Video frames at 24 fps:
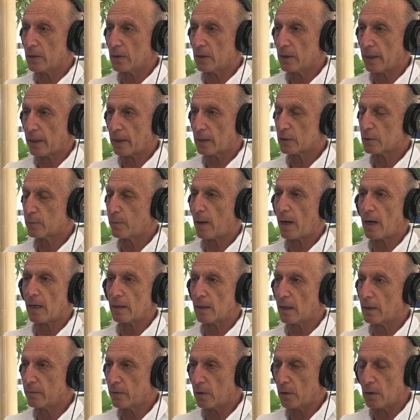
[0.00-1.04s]
like spa
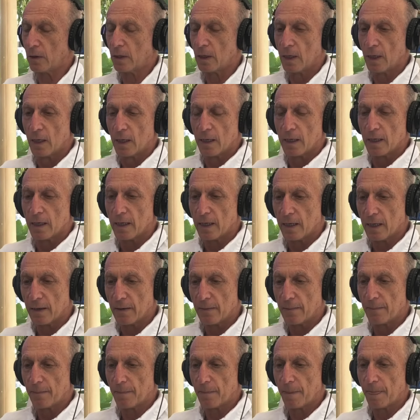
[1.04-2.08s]
level,
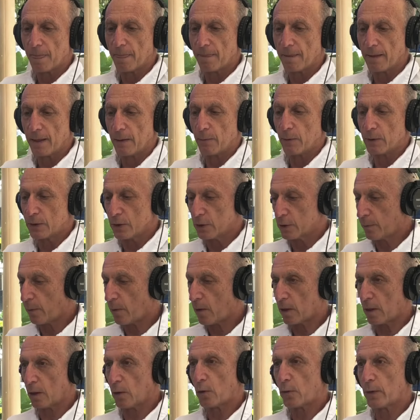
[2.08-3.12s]
which is
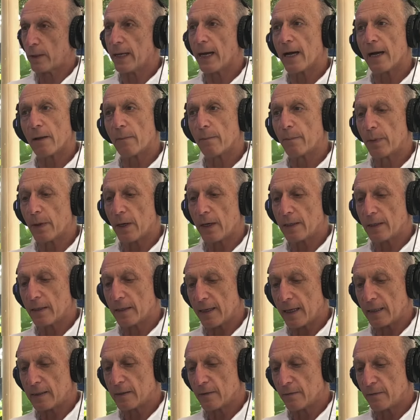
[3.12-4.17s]
part of L'Oreal. But
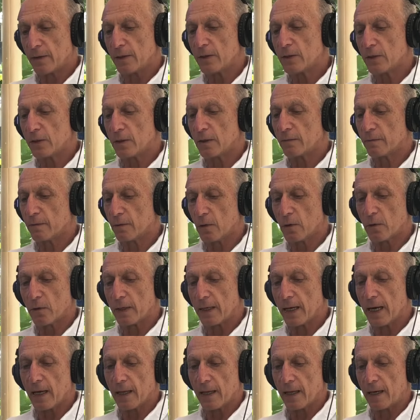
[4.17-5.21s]
that division of
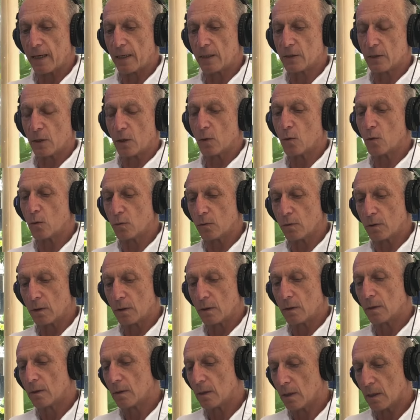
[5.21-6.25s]
L'Oreal had its
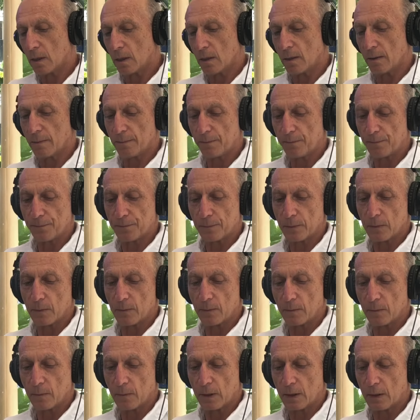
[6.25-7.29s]
own,
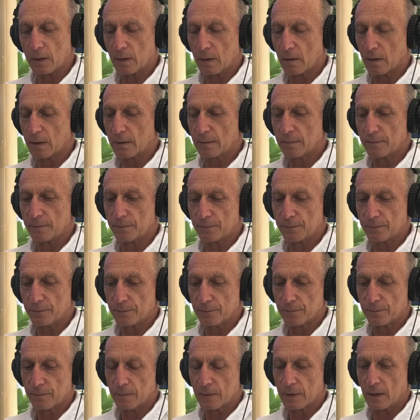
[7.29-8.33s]
what do you call it?
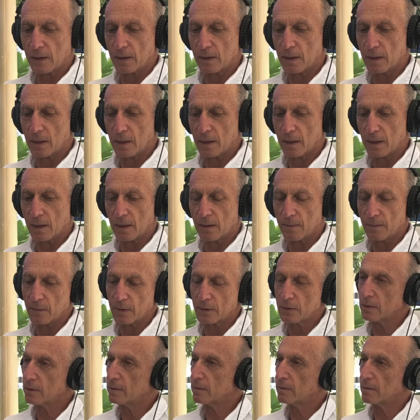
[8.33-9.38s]
What am
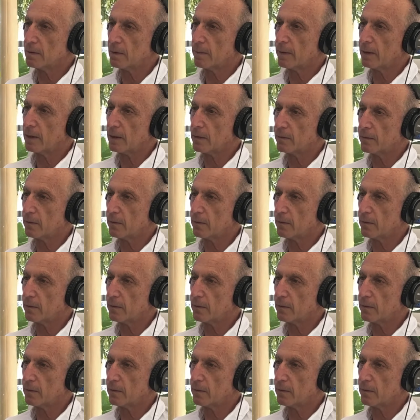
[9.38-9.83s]
I looking for